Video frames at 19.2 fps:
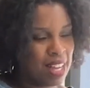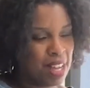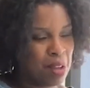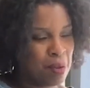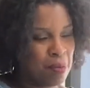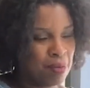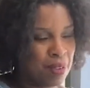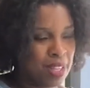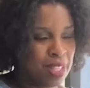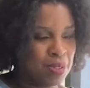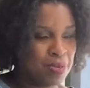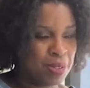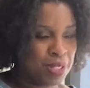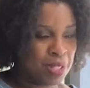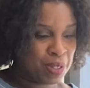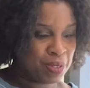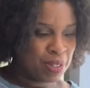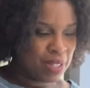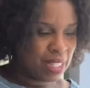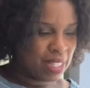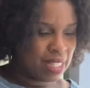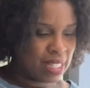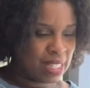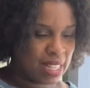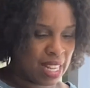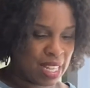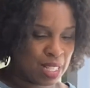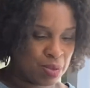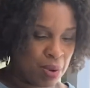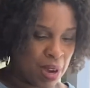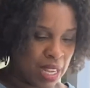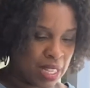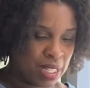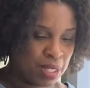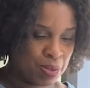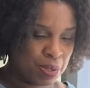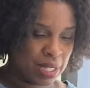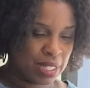um, because we're doing good. That's why I
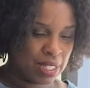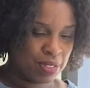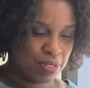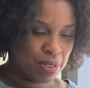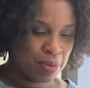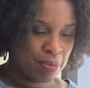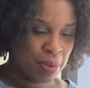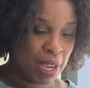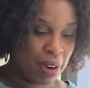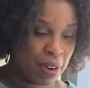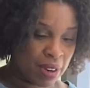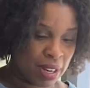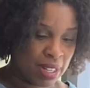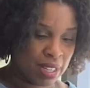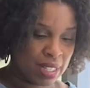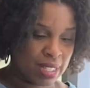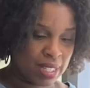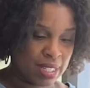switched from parenthood